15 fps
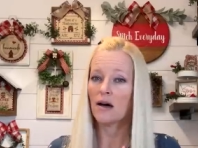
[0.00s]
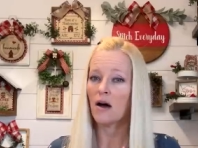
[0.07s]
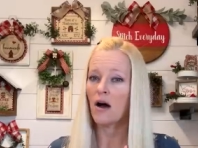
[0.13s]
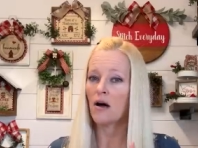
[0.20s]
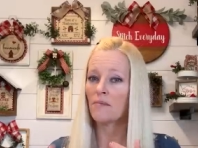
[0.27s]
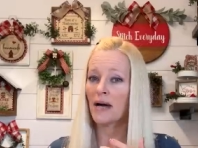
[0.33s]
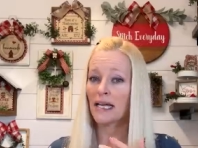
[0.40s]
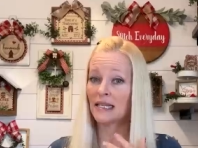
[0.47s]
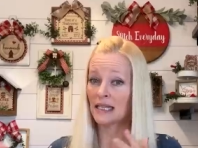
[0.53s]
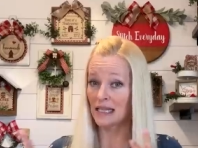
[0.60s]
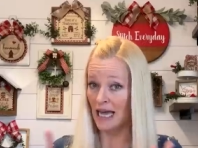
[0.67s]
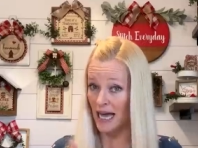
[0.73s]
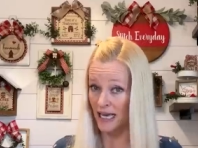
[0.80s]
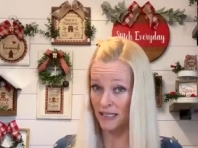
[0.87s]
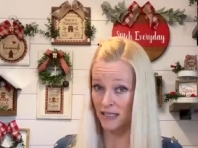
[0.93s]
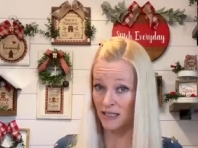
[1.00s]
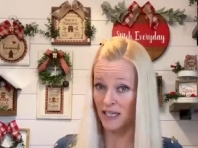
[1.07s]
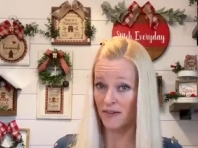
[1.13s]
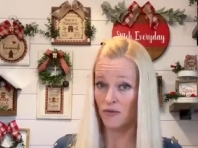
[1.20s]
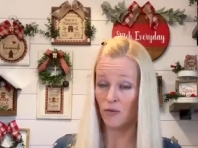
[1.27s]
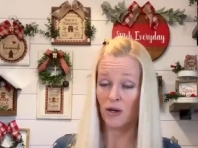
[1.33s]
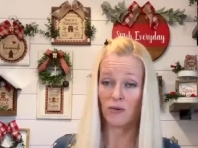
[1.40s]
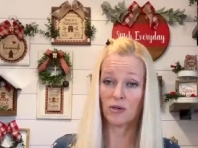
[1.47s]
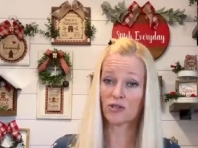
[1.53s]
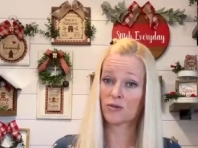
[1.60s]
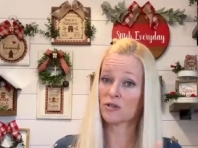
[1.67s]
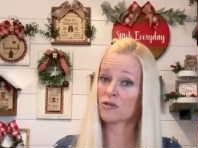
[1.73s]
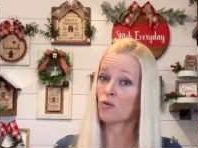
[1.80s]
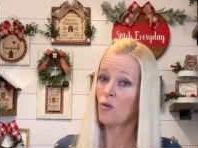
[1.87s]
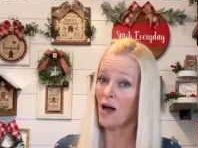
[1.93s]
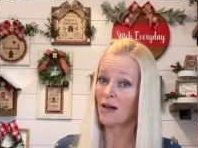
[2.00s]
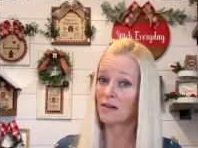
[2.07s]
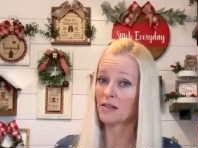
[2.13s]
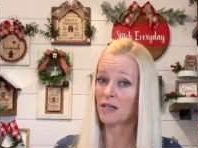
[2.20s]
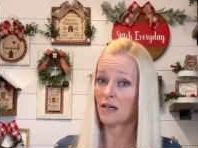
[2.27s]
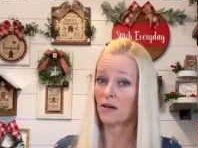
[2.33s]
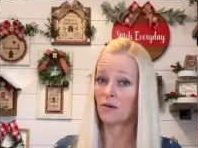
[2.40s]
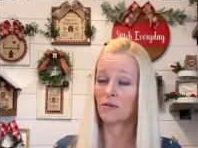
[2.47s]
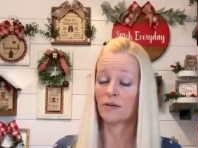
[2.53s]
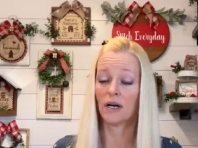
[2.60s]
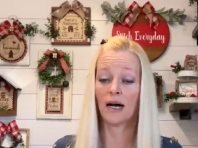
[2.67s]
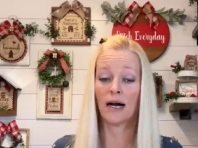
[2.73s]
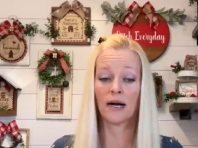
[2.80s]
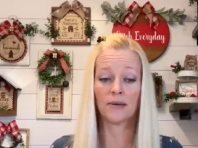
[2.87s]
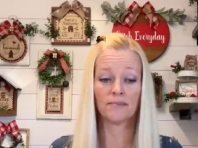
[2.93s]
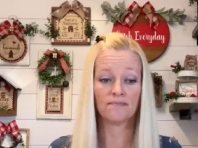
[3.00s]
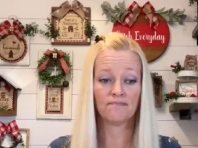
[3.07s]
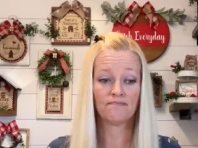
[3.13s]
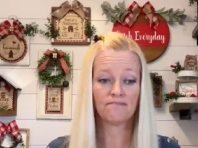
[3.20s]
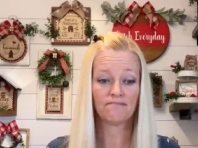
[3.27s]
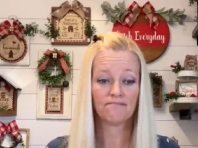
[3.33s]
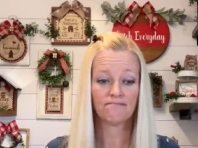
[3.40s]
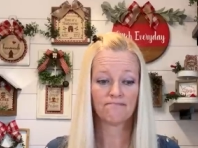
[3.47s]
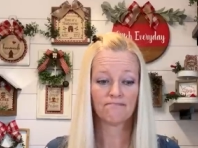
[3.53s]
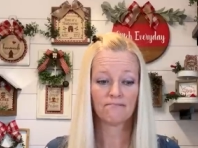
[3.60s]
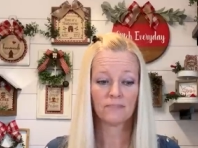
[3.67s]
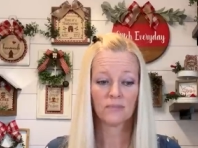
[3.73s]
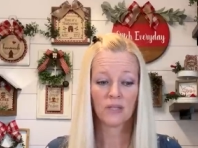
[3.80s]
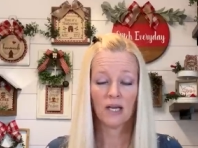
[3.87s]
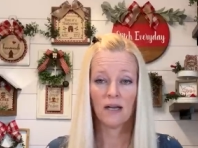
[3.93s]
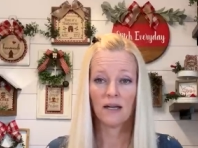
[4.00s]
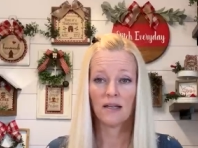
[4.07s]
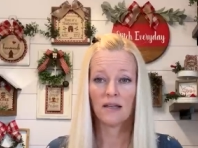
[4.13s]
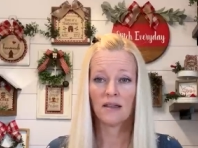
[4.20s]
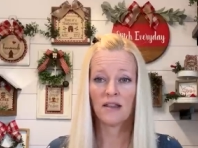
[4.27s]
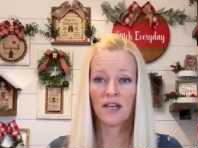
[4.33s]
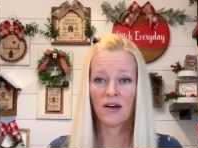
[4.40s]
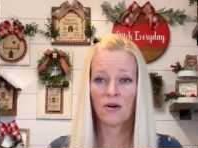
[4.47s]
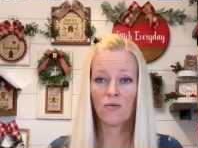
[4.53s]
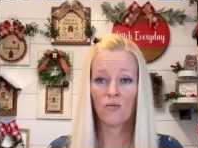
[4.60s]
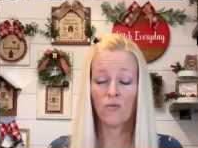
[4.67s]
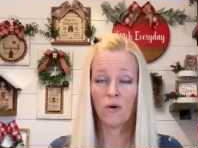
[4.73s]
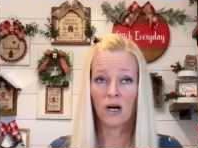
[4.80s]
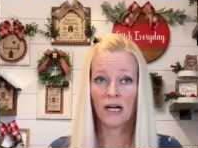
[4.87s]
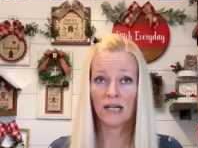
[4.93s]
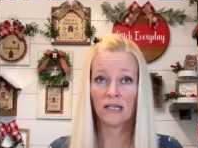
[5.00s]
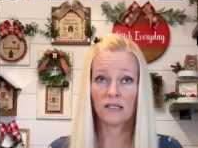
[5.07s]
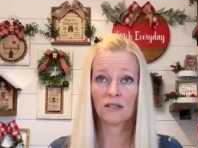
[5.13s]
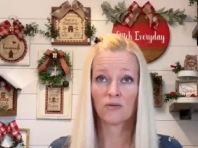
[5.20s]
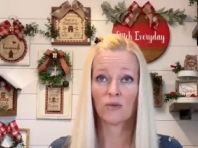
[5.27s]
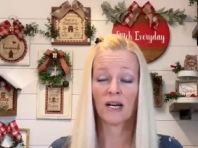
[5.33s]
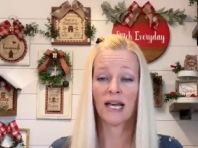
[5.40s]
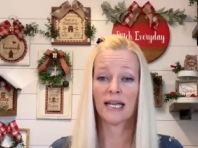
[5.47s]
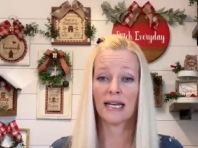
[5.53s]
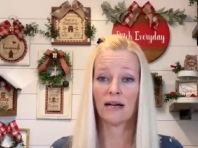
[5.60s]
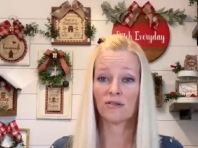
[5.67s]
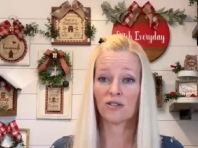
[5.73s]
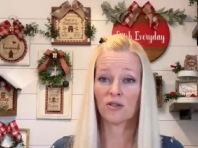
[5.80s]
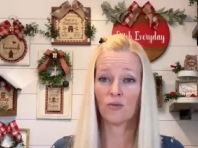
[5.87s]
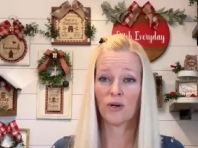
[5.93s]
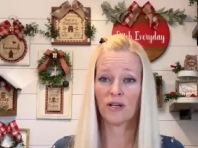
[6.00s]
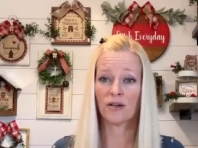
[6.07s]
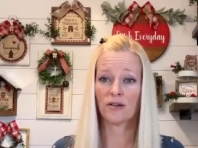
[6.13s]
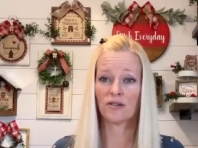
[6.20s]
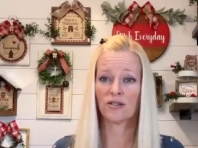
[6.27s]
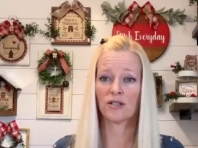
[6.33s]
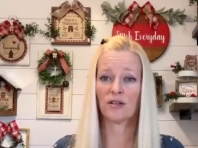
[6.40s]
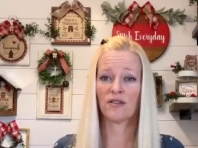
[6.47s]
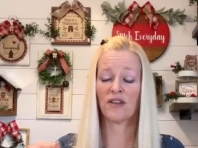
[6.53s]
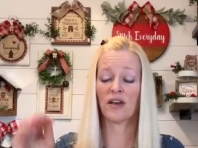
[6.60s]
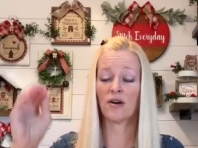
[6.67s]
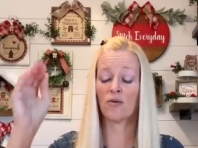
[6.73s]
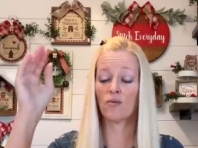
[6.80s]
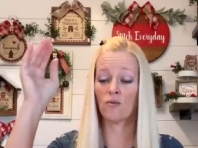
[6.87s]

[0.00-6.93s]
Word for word: on my last giveaway, which was a while ago, um, there was, when I announced the winners, there